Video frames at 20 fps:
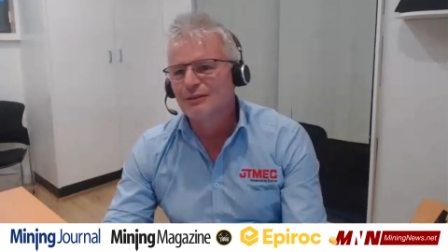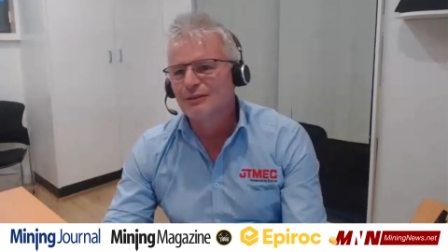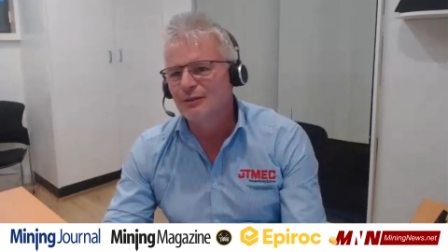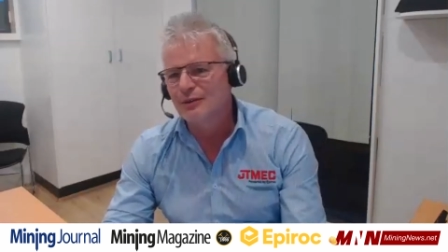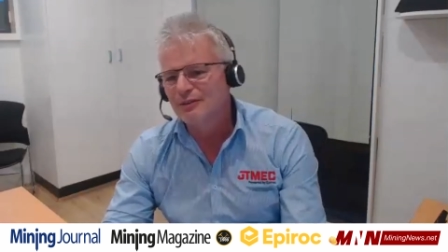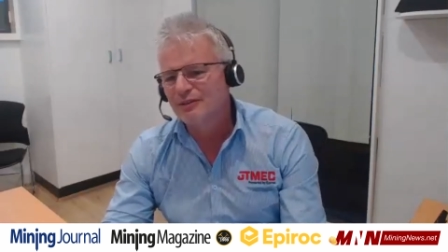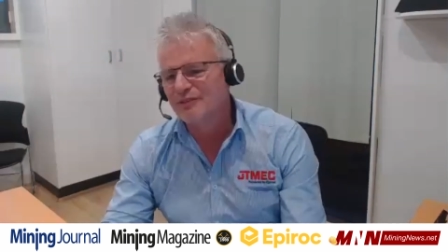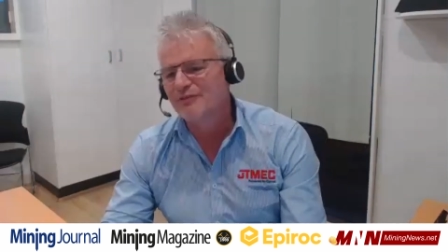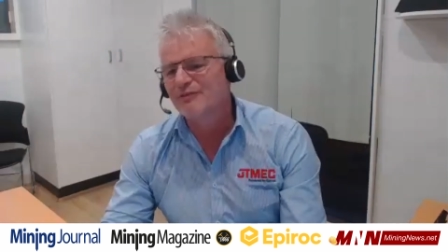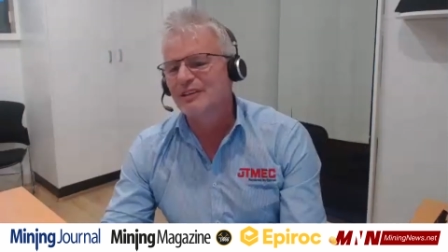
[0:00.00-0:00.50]

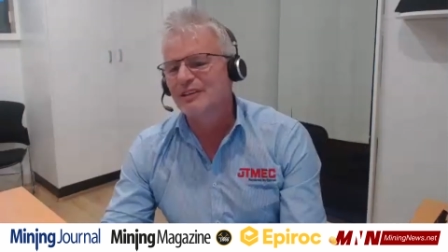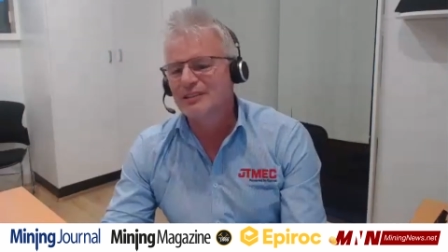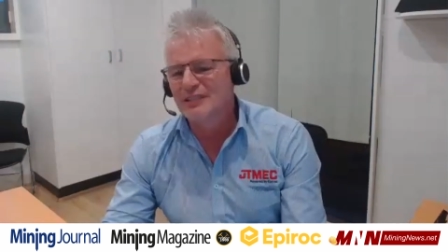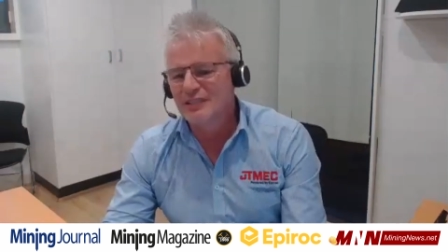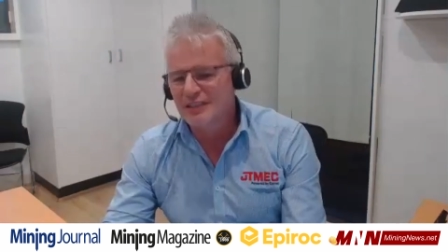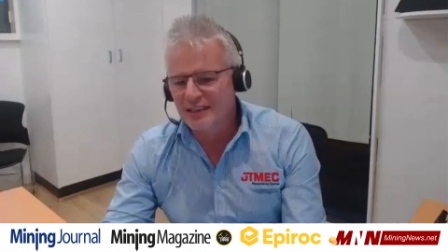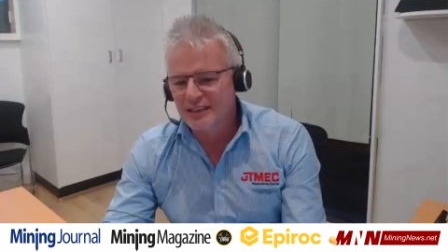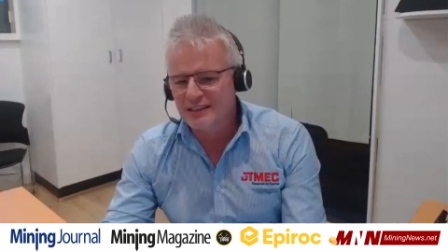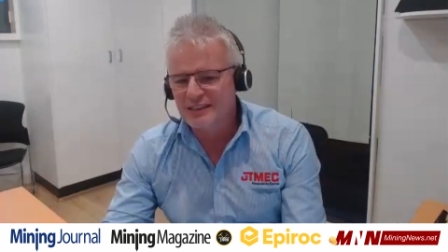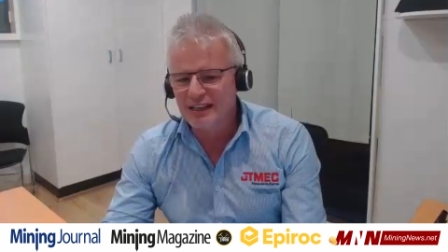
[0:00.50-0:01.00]
We've
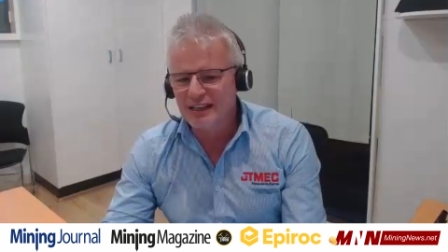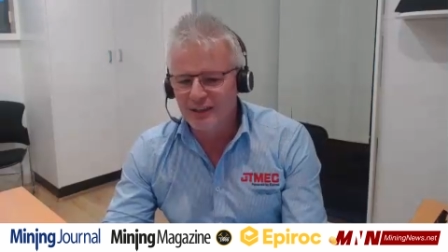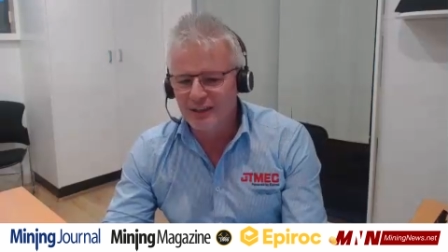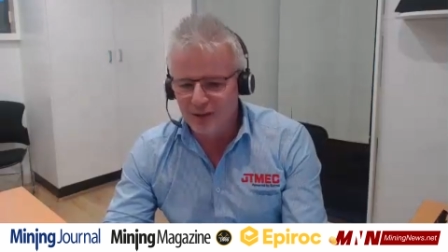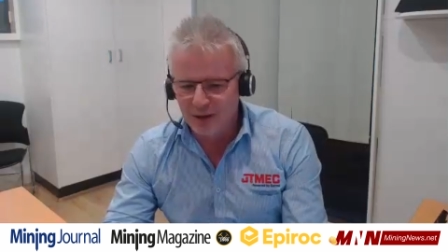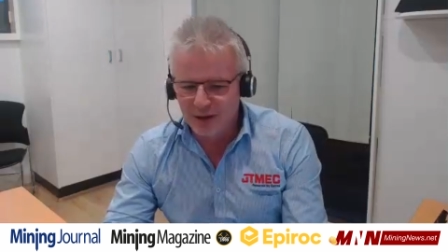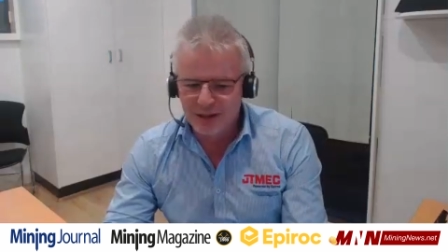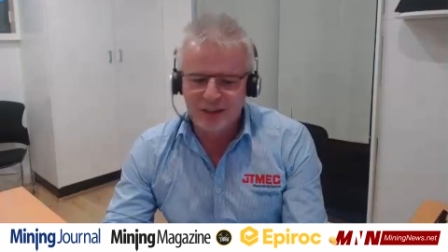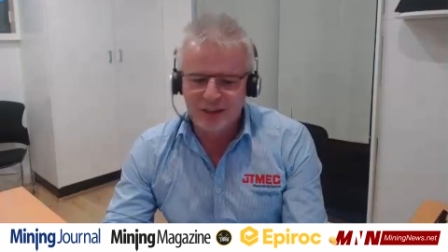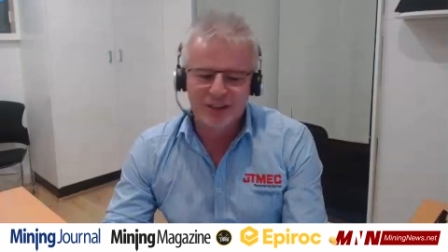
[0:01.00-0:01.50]
invested in
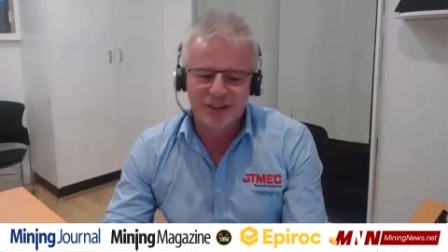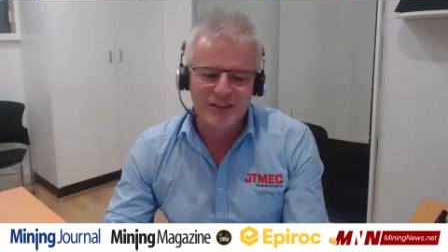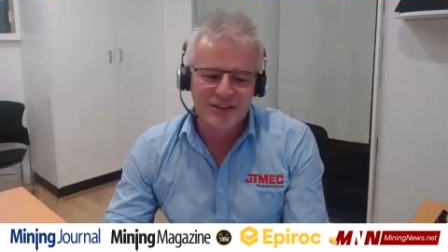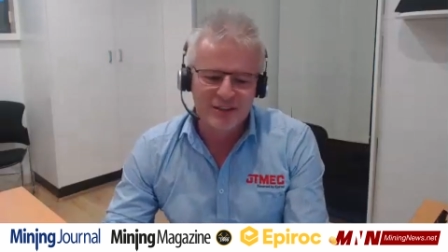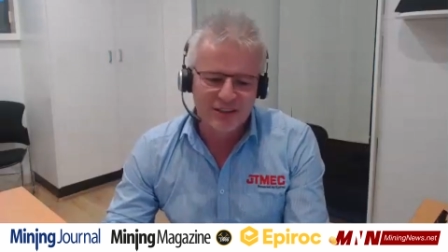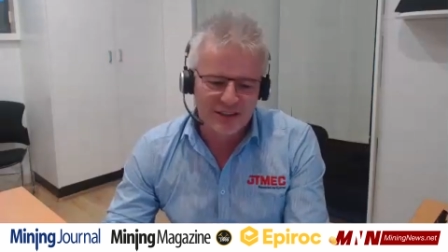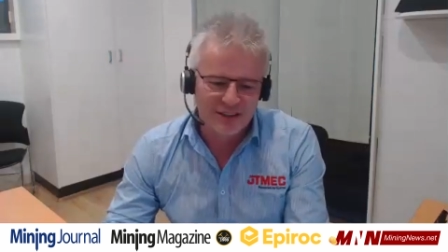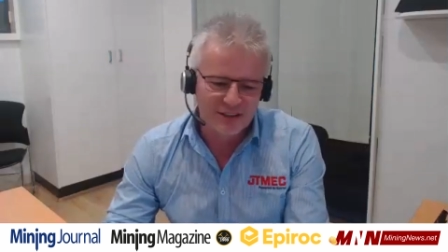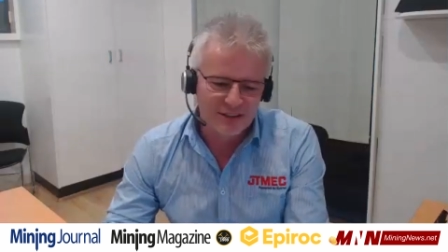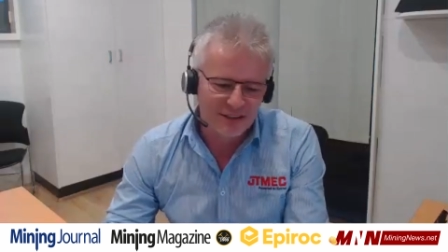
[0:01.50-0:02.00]
technology
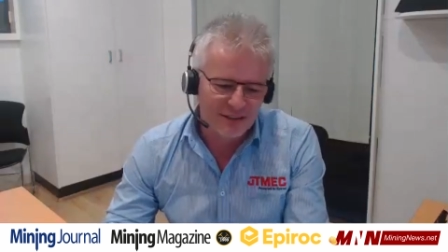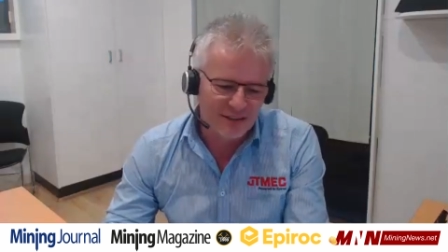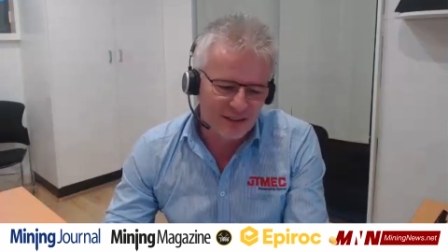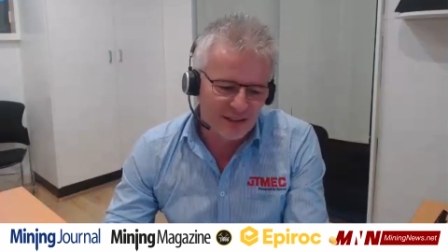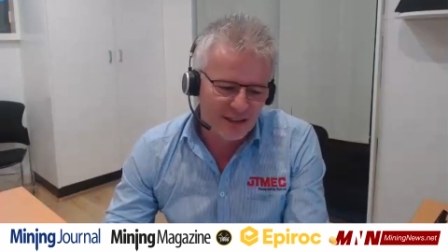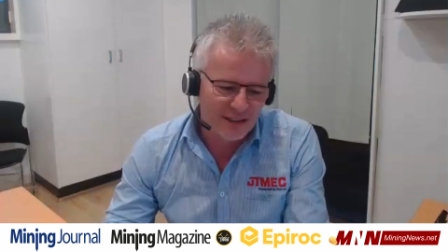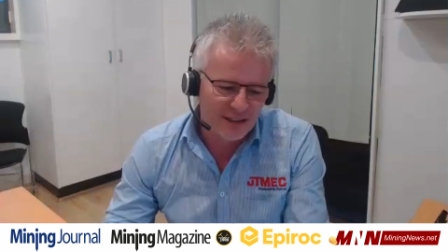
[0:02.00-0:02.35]
and, and